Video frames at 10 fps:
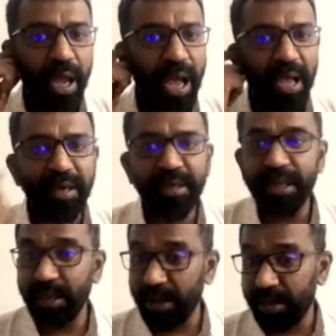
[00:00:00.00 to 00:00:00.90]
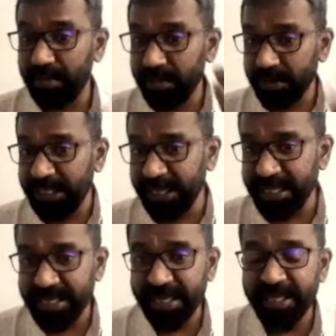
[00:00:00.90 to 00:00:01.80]
And
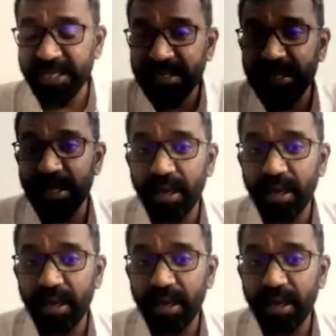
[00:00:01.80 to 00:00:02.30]
cities such as